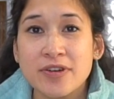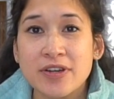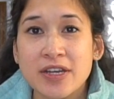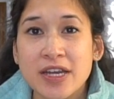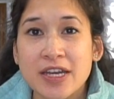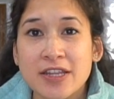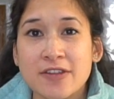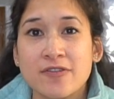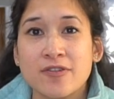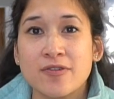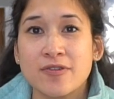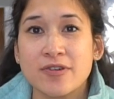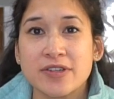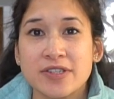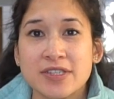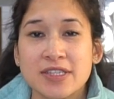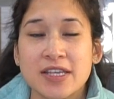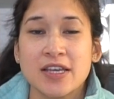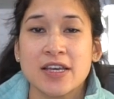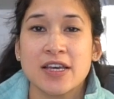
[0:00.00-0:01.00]
And of
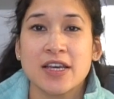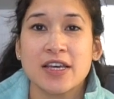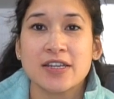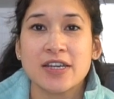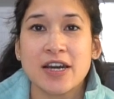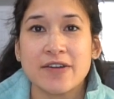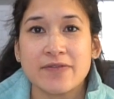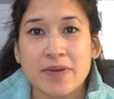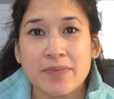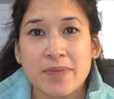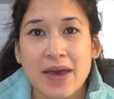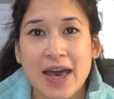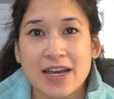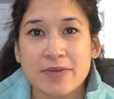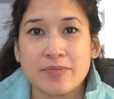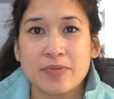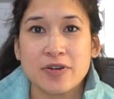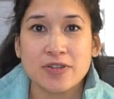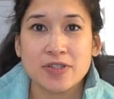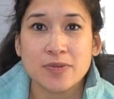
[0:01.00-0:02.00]
course, coming
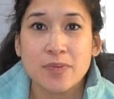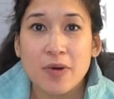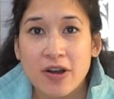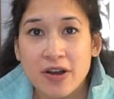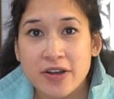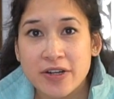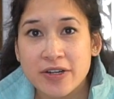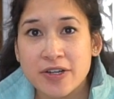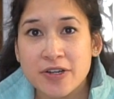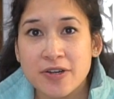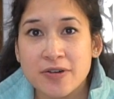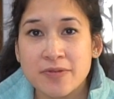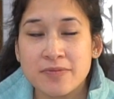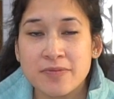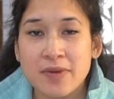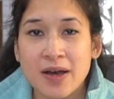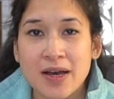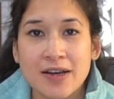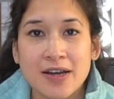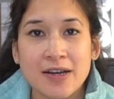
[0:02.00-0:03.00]
back
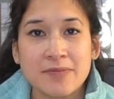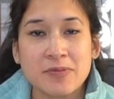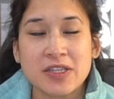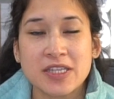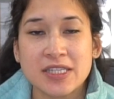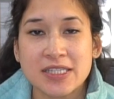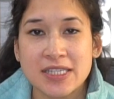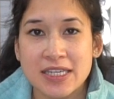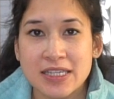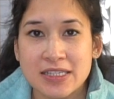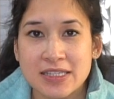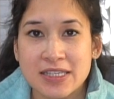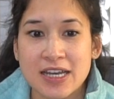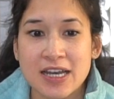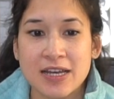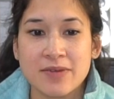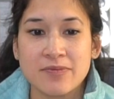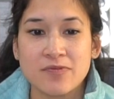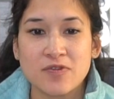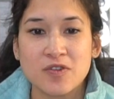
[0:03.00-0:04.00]
postpartum, I'm going to take
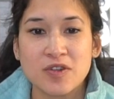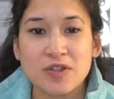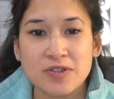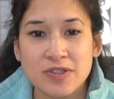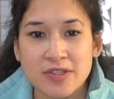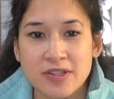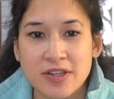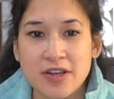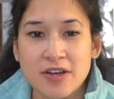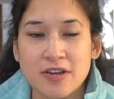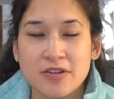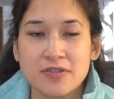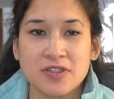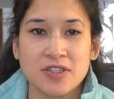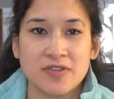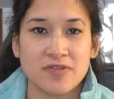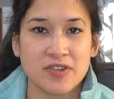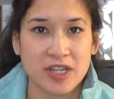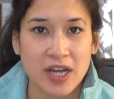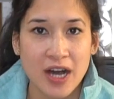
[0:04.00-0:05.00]
time real slow
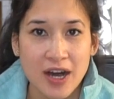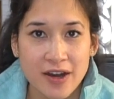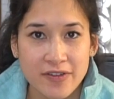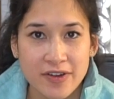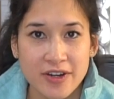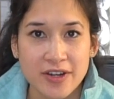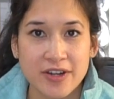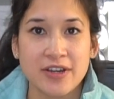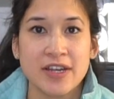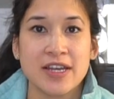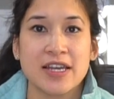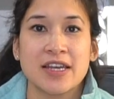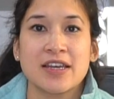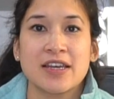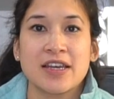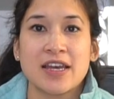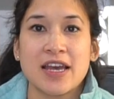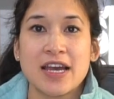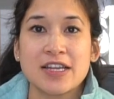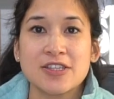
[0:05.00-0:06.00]
to recover
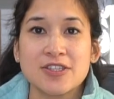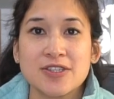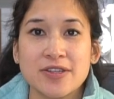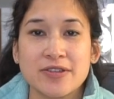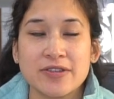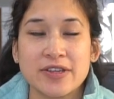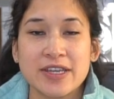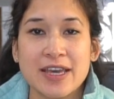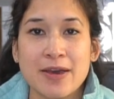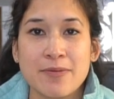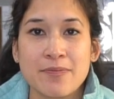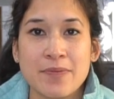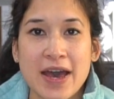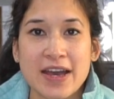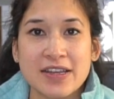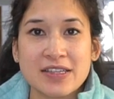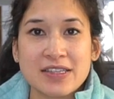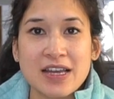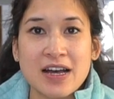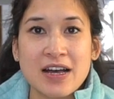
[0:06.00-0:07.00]
and slowly get
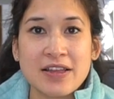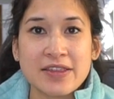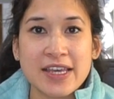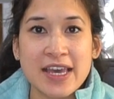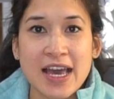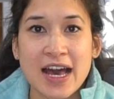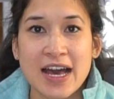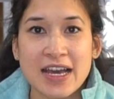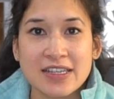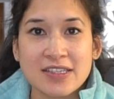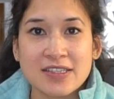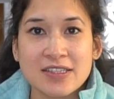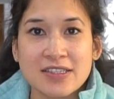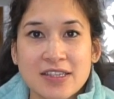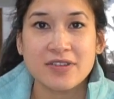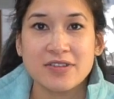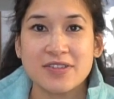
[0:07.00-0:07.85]
back on the ice.